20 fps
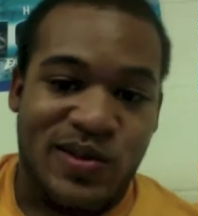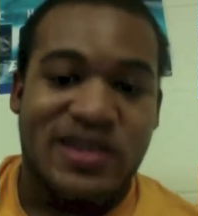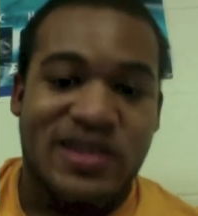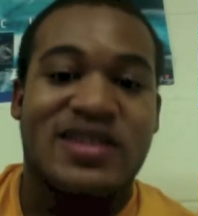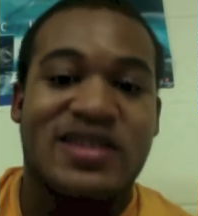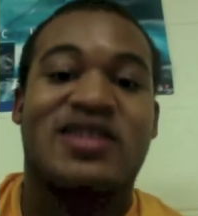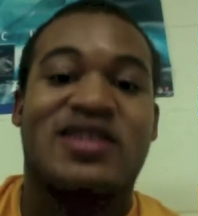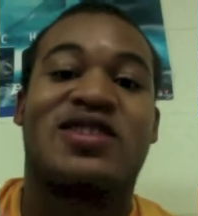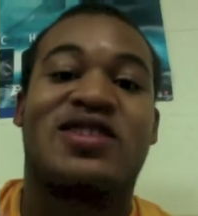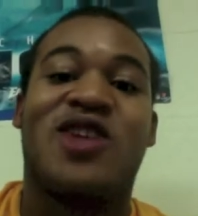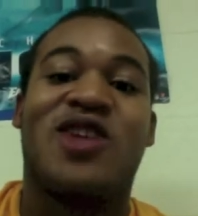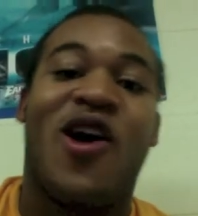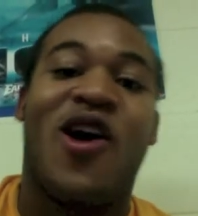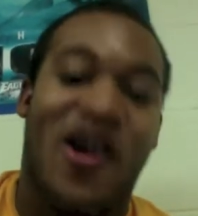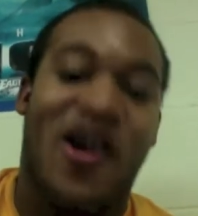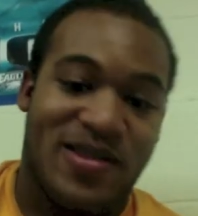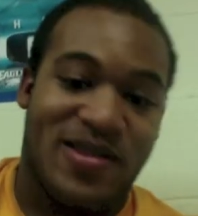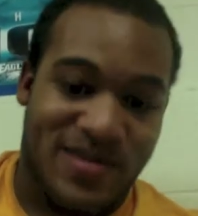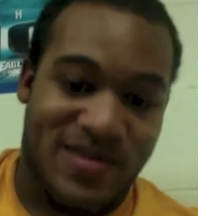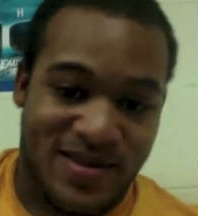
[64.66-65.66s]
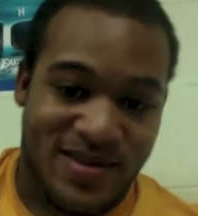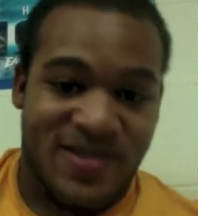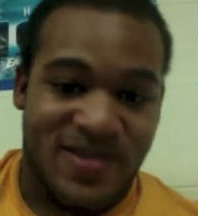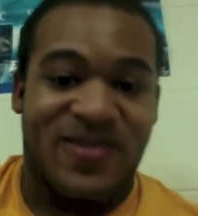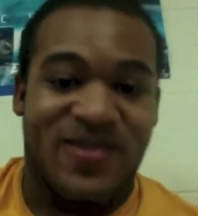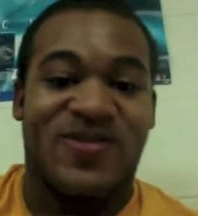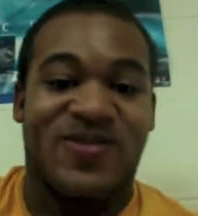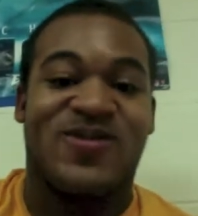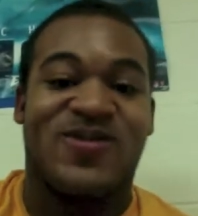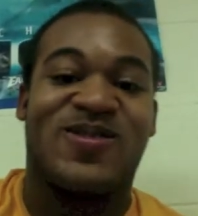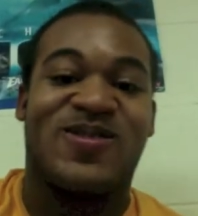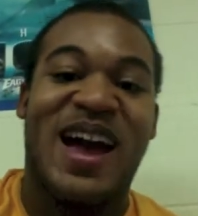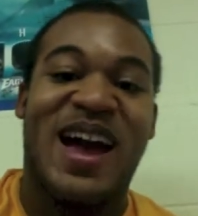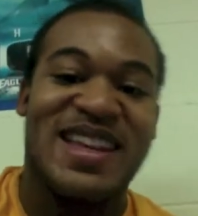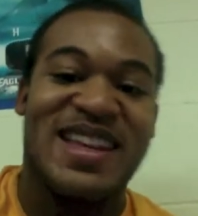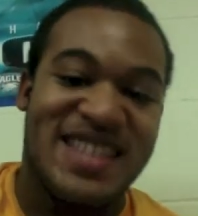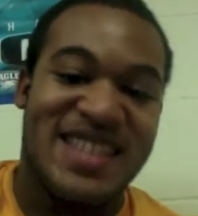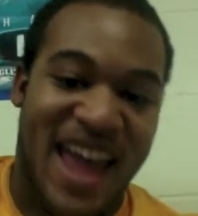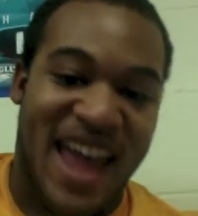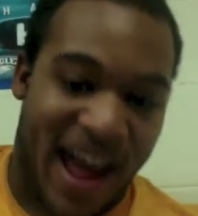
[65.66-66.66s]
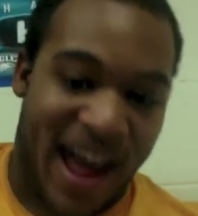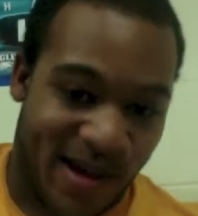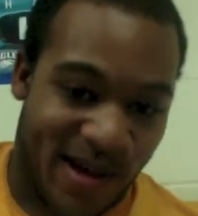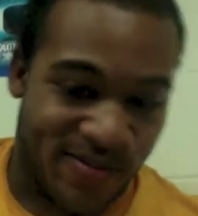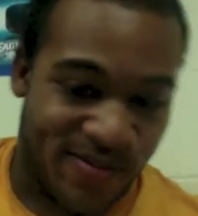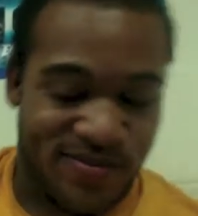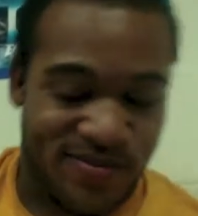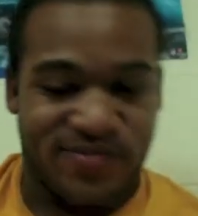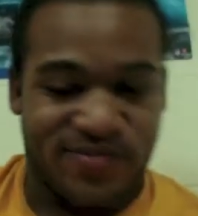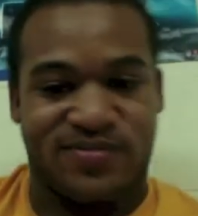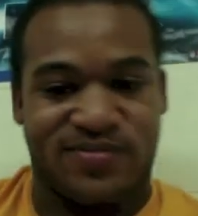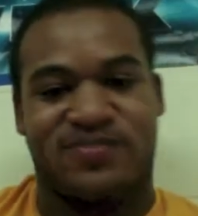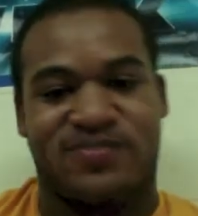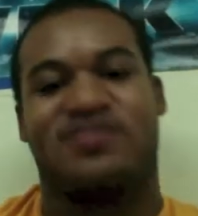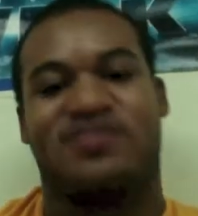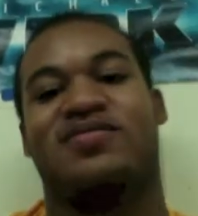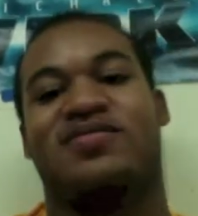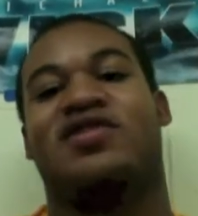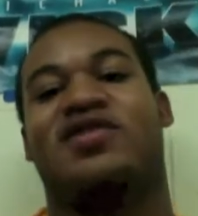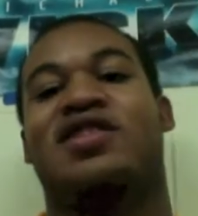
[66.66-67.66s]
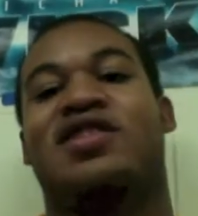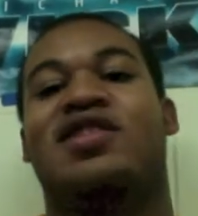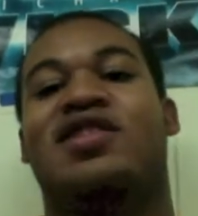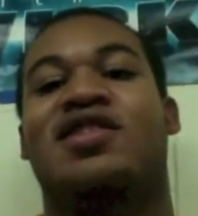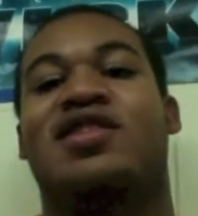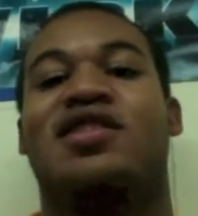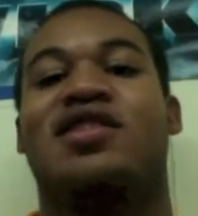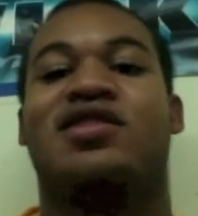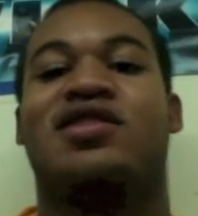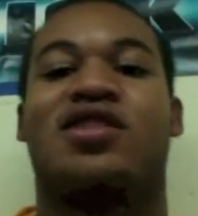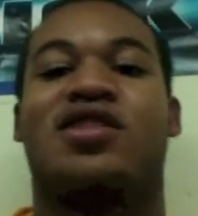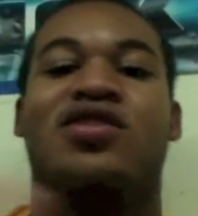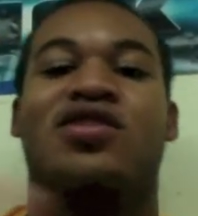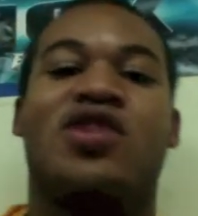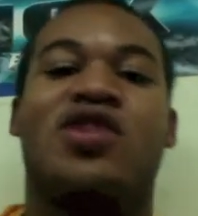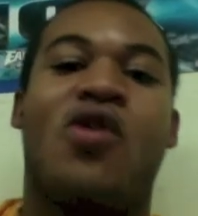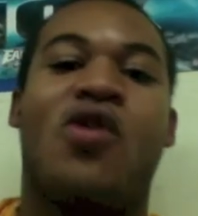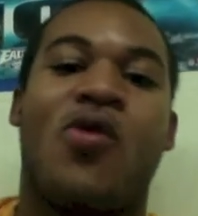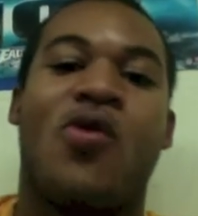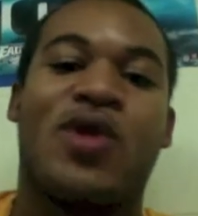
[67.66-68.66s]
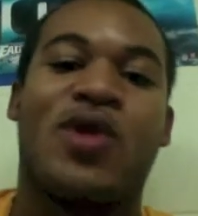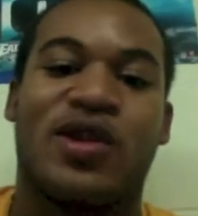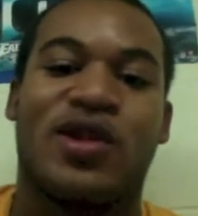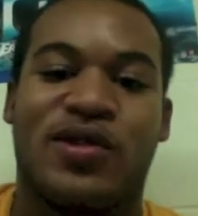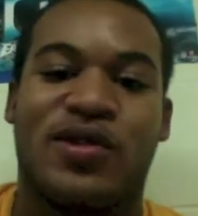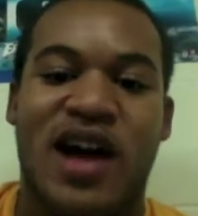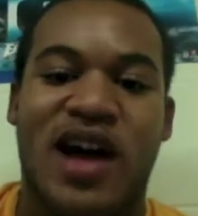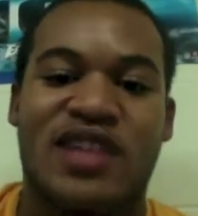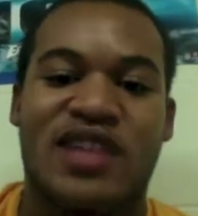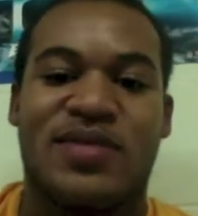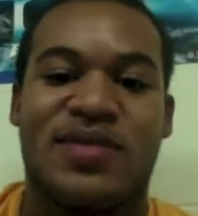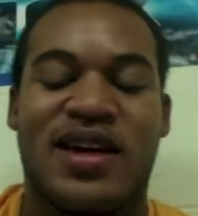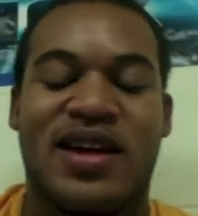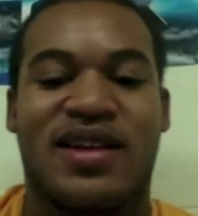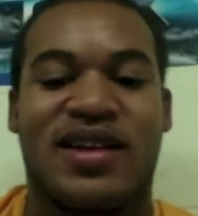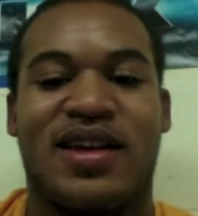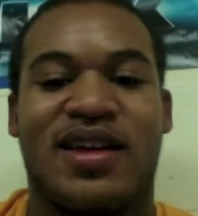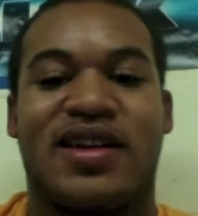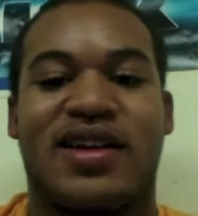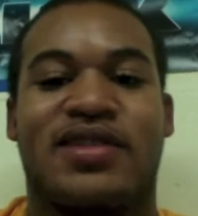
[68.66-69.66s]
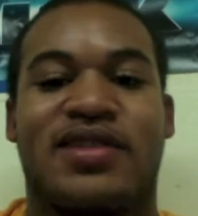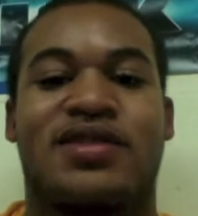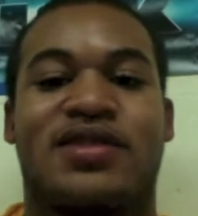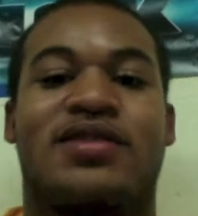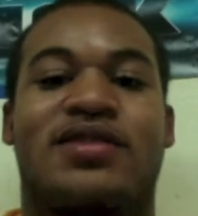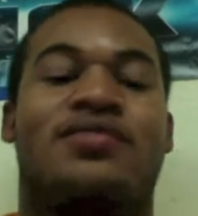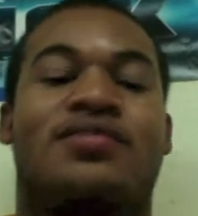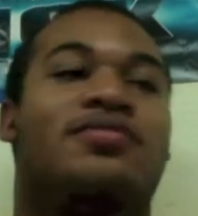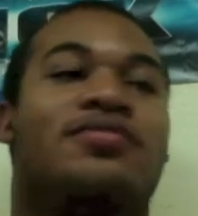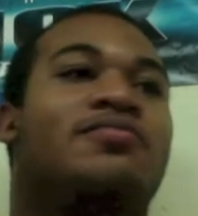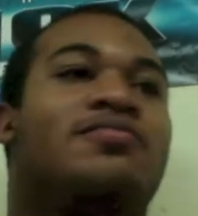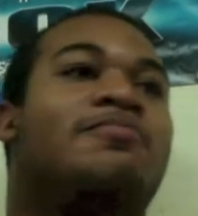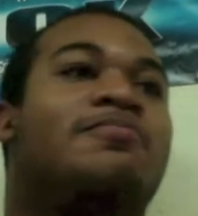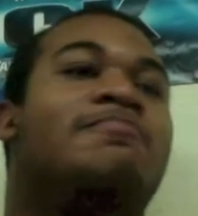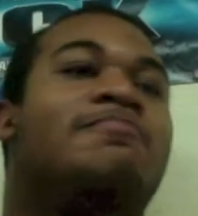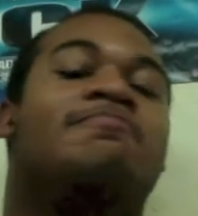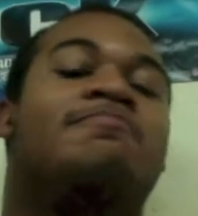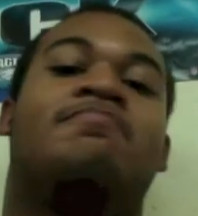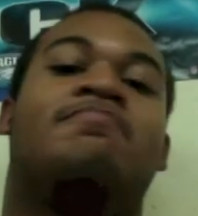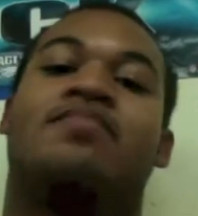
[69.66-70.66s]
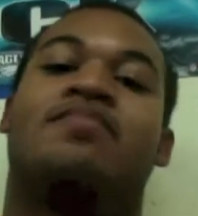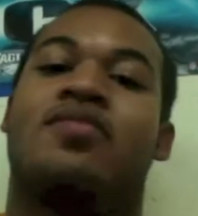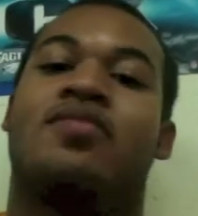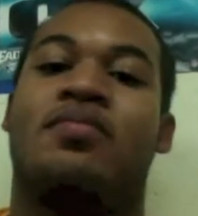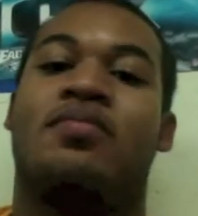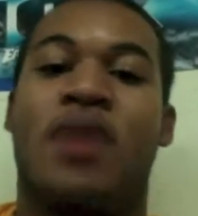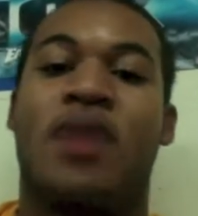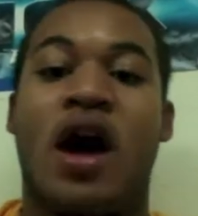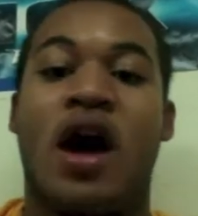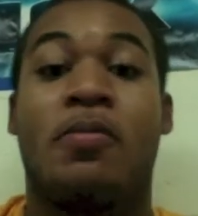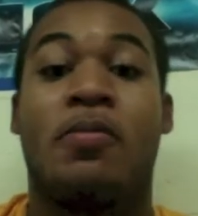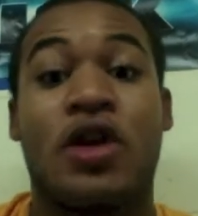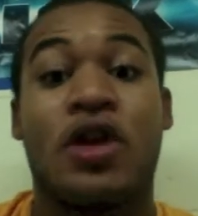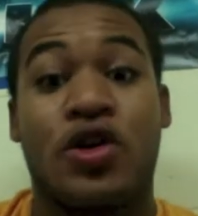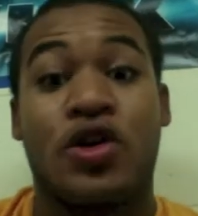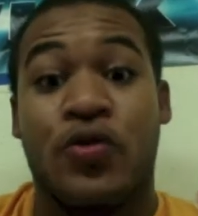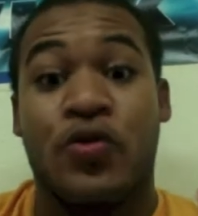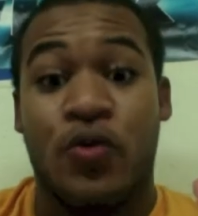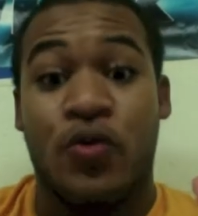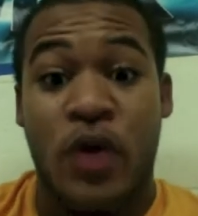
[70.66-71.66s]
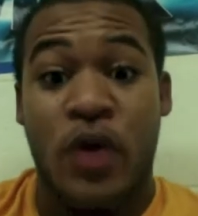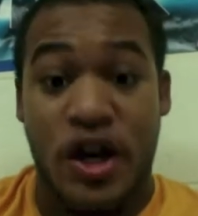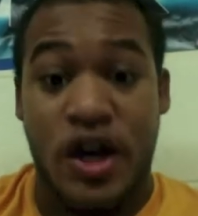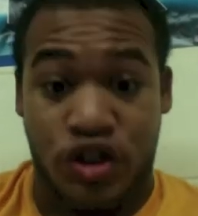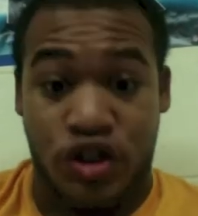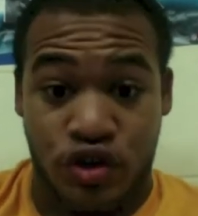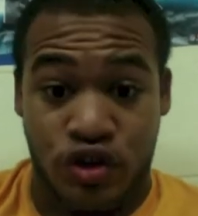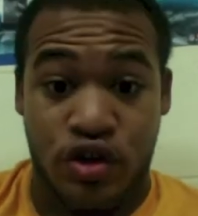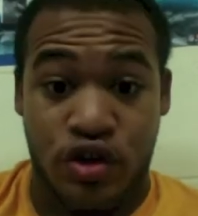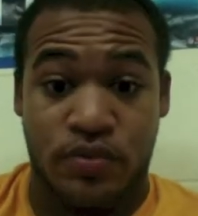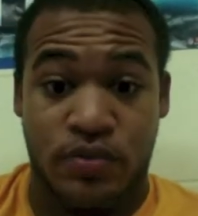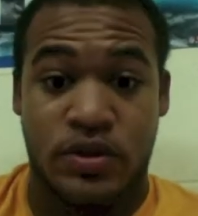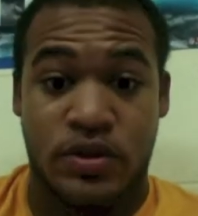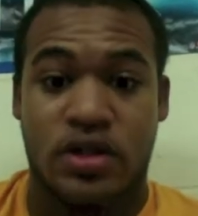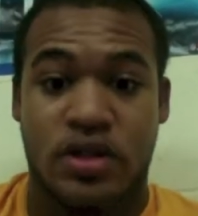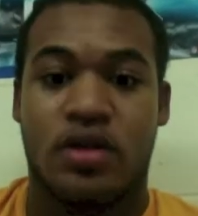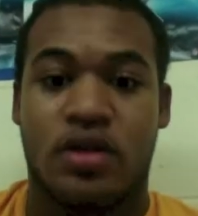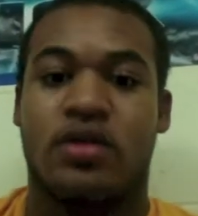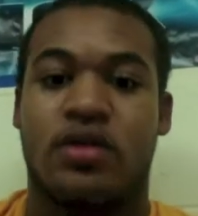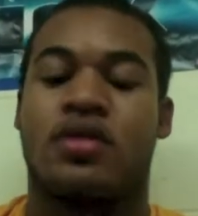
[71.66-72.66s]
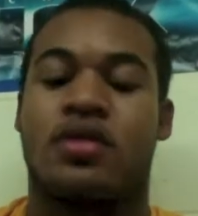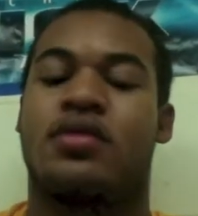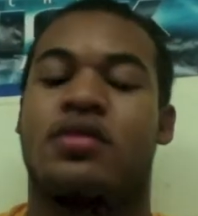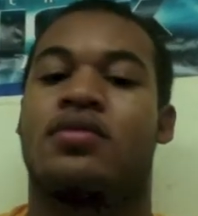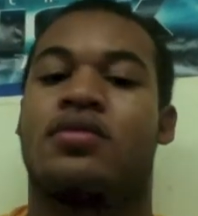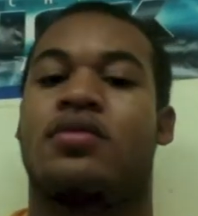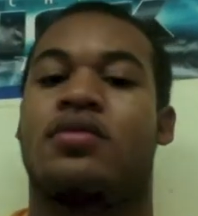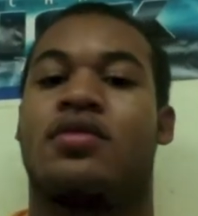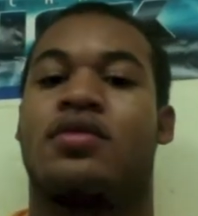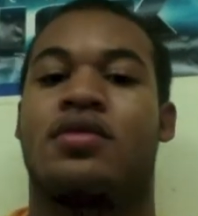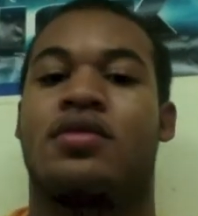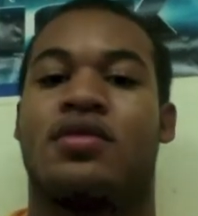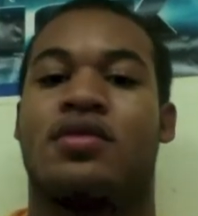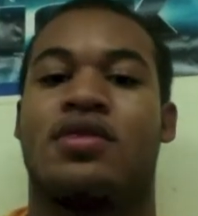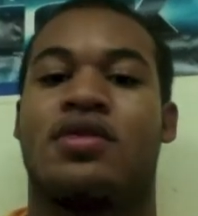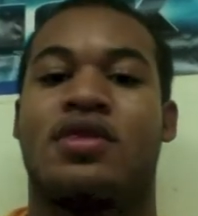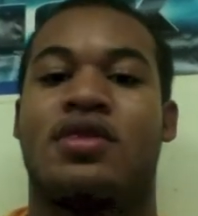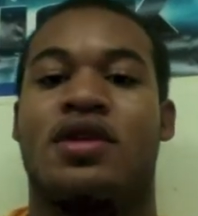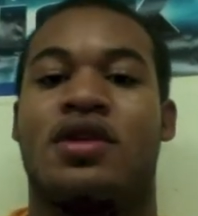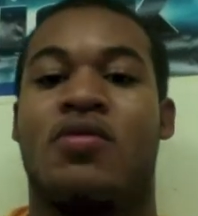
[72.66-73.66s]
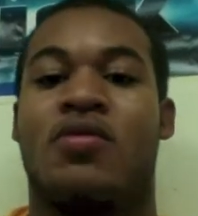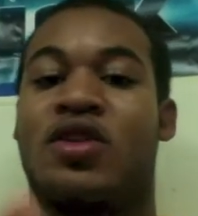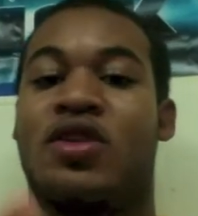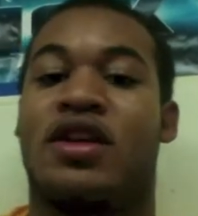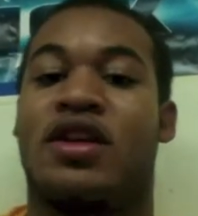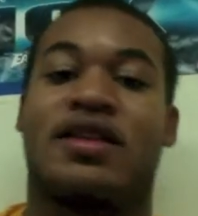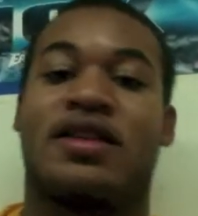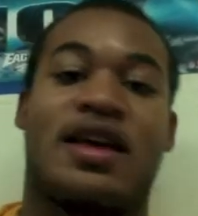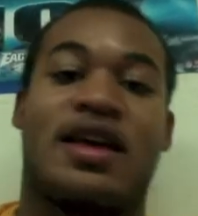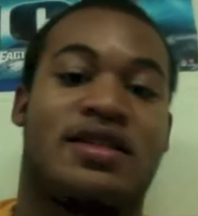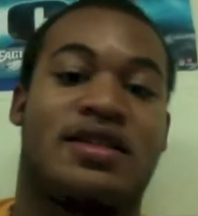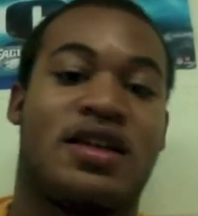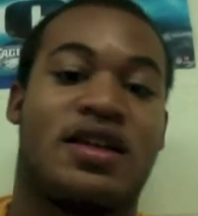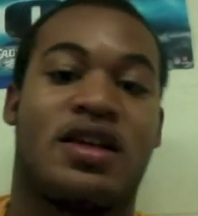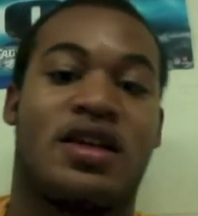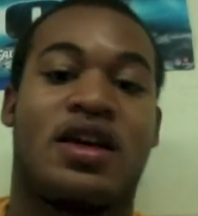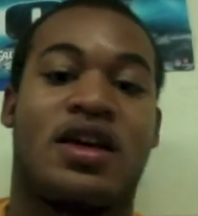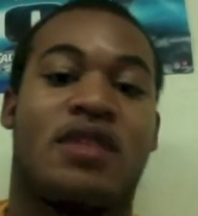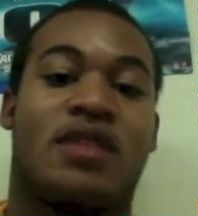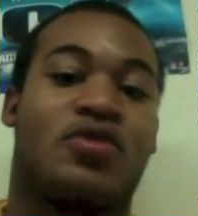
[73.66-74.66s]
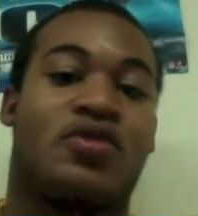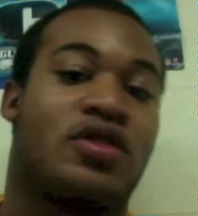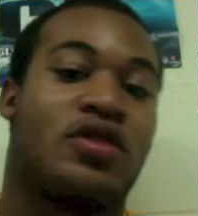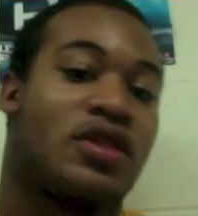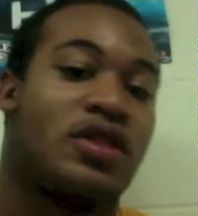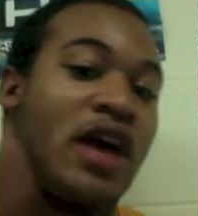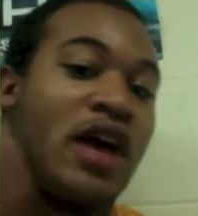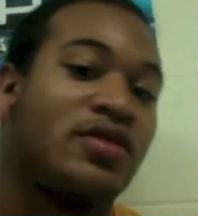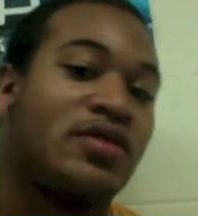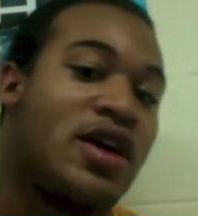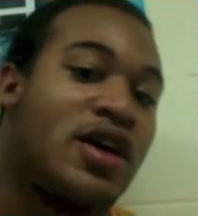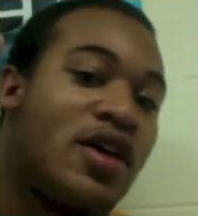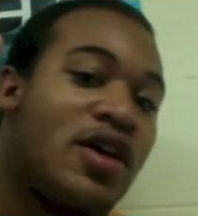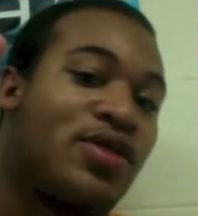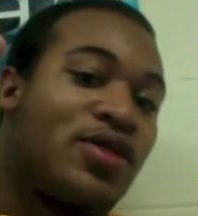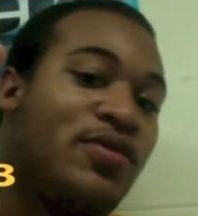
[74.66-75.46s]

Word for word: start right now. So you know what really grinds my gears? Public restrooms. I'm going to let that sink in. I'm going to count down.